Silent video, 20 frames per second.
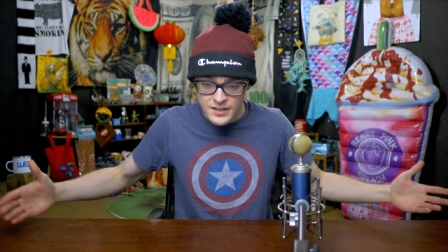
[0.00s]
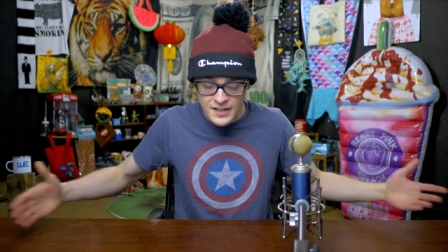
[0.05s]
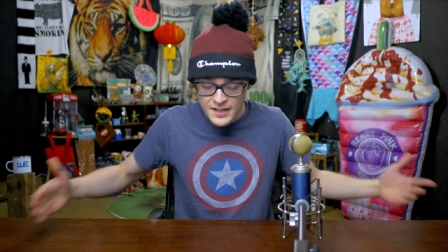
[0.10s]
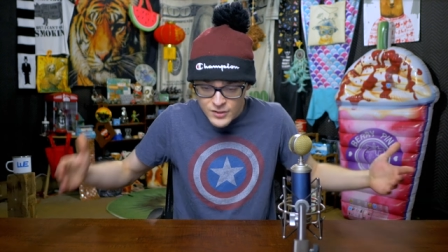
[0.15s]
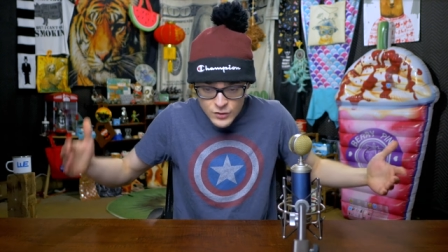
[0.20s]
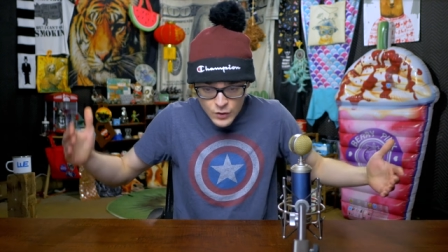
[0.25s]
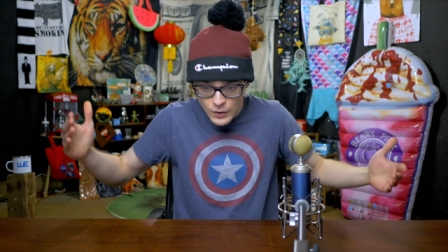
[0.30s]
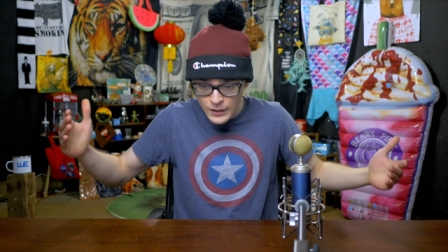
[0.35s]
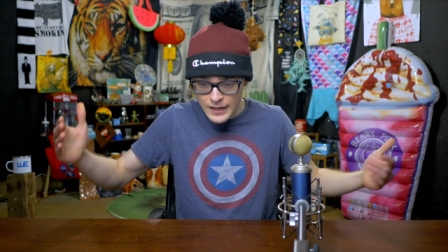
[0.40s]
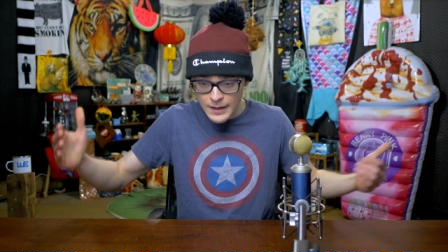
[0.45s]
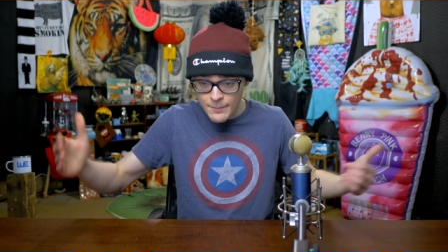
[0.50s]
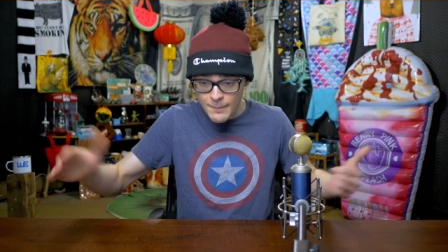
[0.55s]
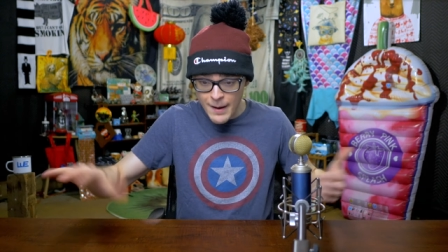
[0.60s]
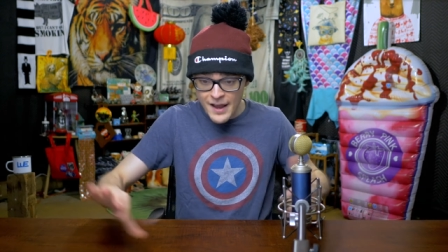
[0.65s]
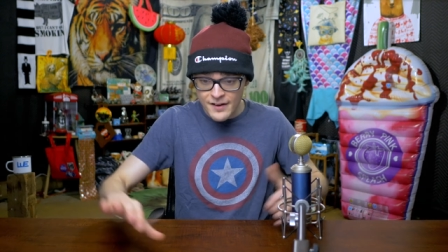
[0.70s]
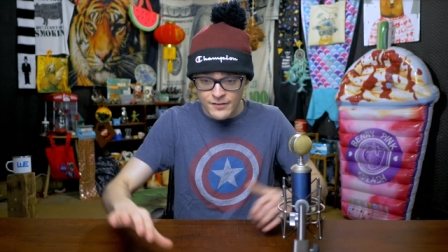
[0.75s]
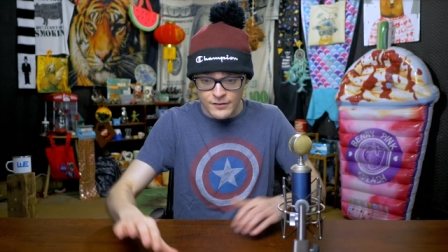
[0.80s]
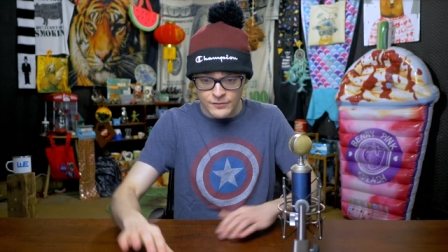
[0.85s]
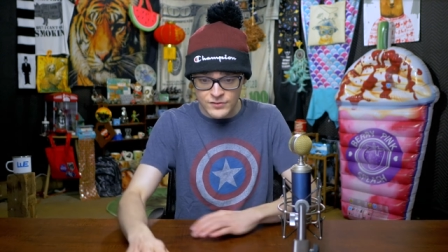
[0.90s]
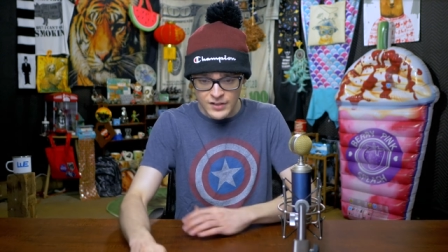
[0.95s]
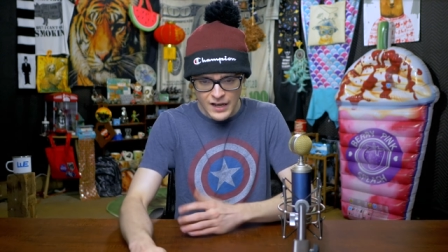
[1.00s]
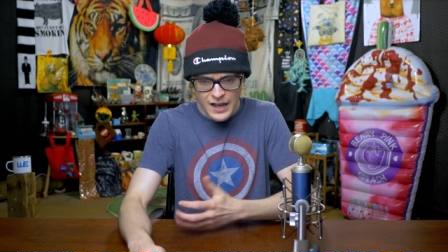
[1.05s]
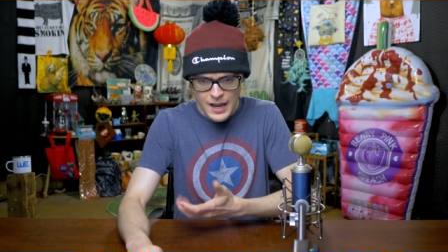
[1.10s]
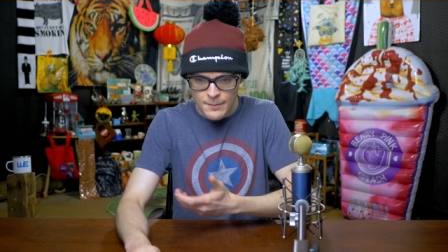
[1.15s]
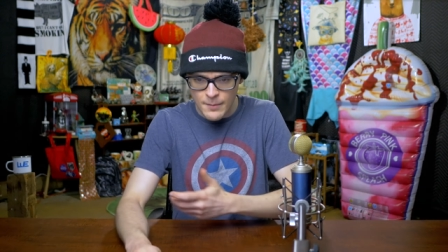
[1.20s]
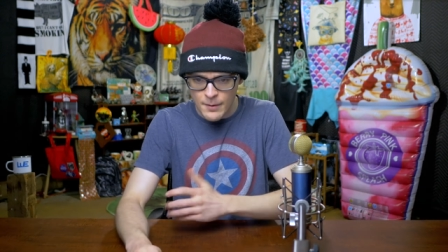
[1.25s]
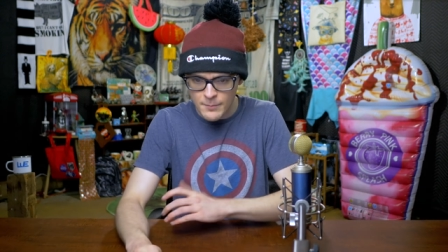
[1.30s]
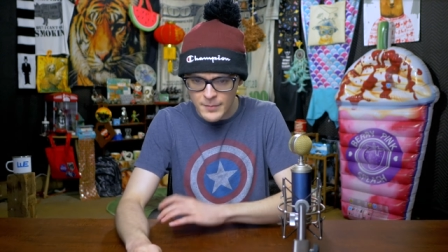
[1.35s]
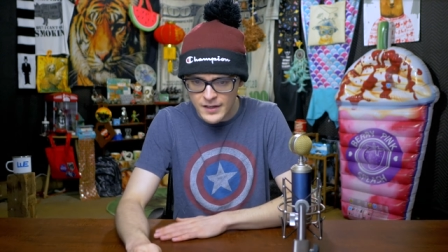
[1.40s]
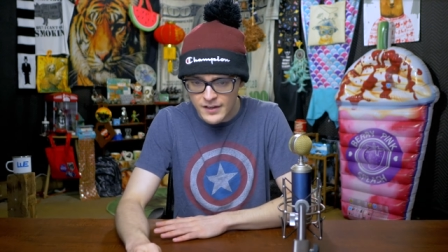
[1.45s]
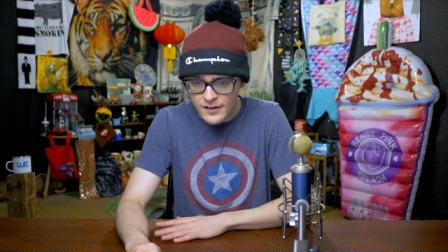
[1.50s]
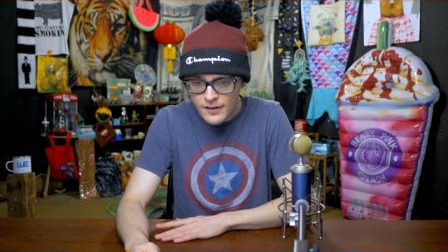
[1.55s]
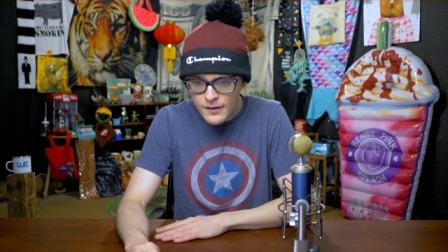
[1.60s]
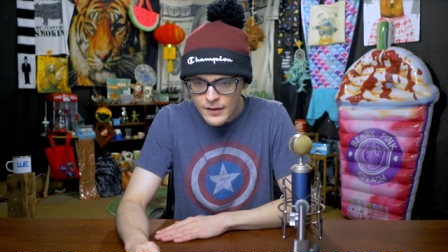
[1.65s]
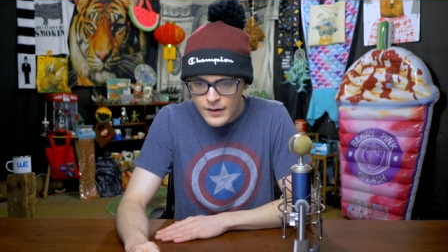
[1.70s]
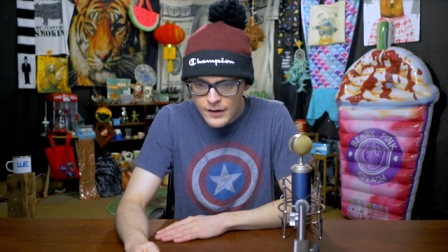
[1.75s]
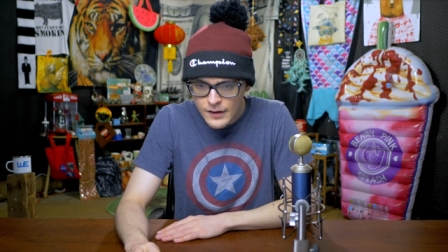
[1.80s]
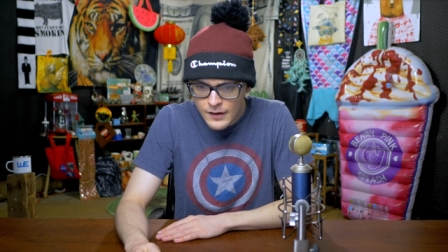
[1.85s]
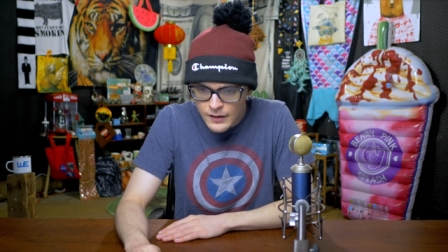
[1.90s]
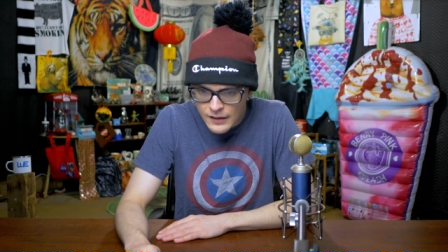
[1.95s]
And it's only a matter of time. I mean,
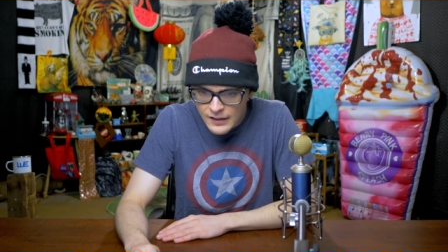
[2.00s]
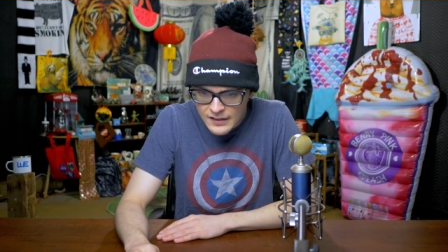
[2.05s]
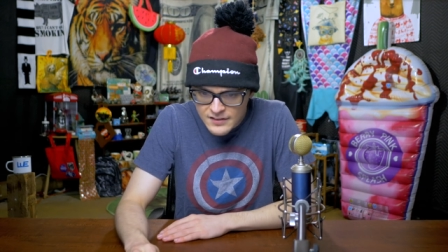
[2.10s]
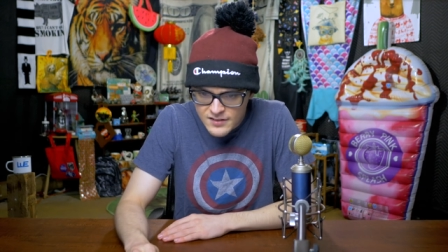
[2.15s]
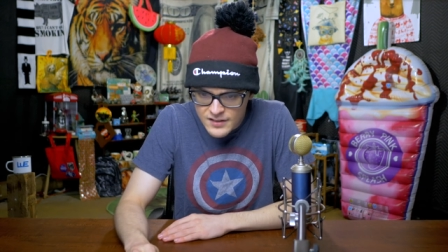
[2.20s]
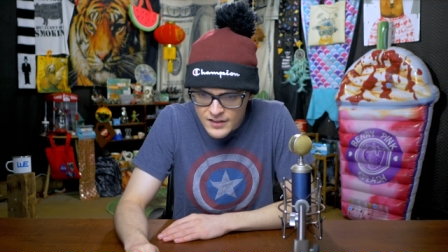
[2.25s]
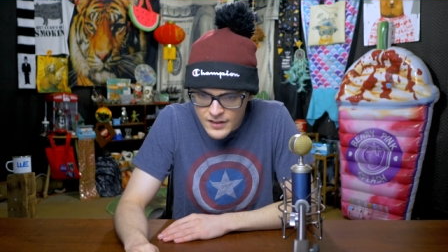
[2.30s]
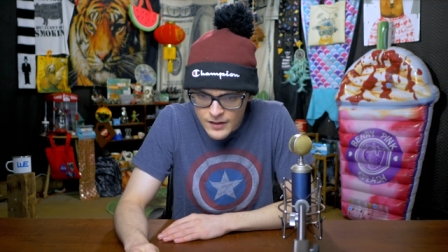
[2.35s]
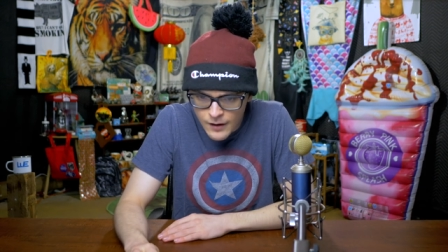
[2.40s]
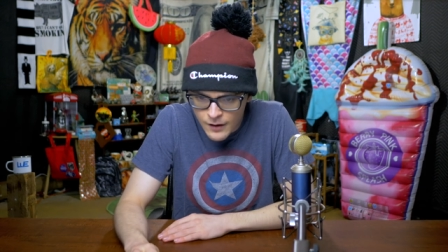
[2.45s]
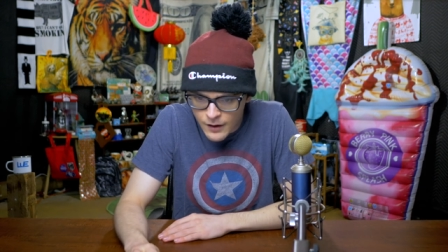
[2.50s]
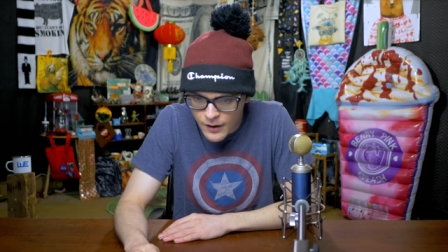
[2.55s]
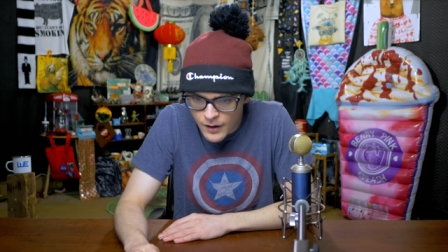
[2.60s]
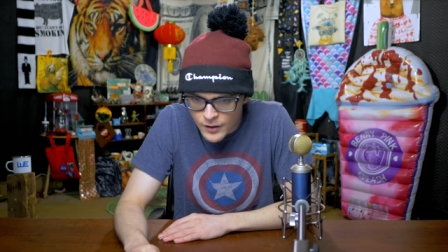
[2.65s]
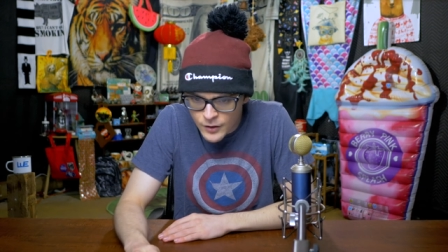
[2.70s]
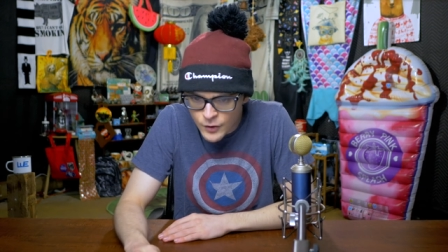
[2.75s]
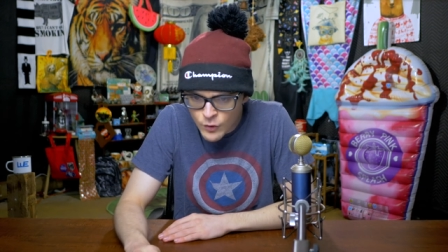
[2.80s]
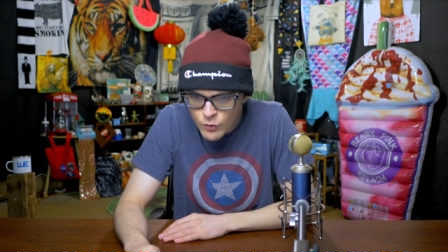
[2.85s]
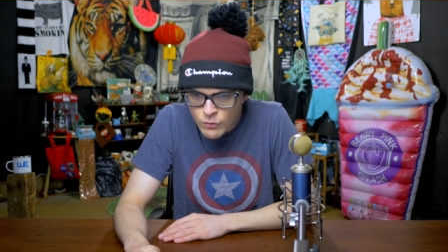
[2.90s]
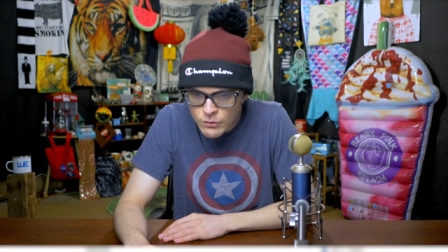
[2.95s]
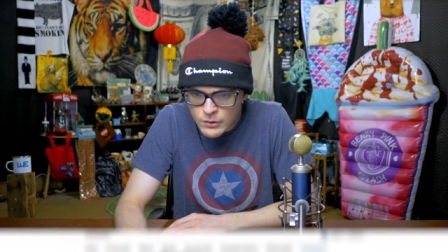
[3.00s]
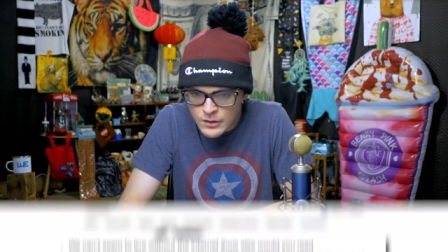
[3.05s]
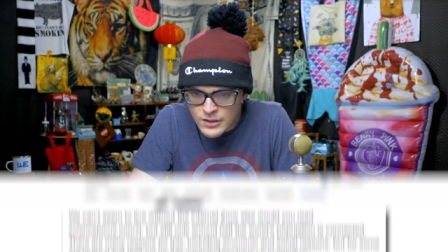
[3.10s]
let's see, Google